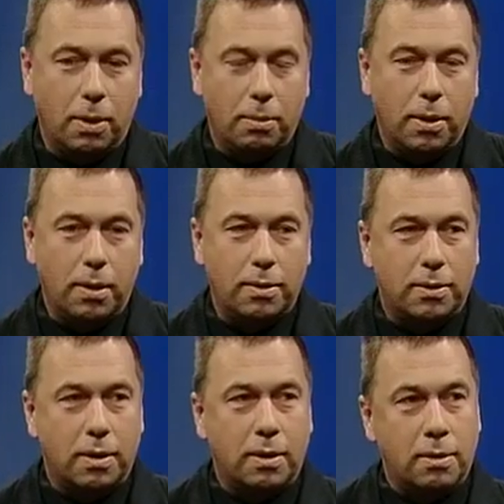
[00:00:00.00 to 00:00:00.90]
We use
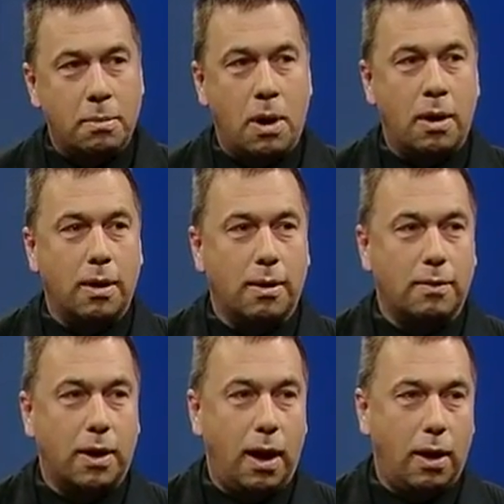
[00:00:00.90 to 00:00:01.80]
a mnemonic of
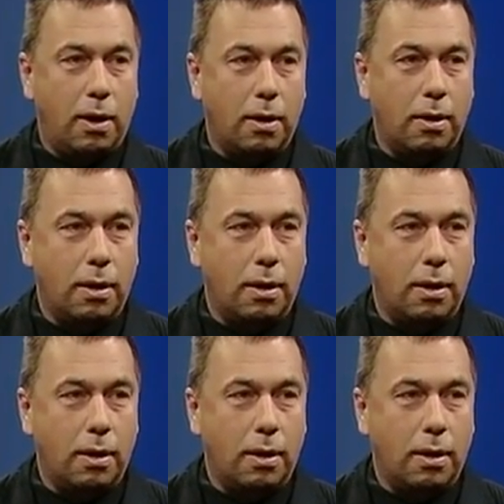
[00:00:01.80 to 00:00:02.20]
CARE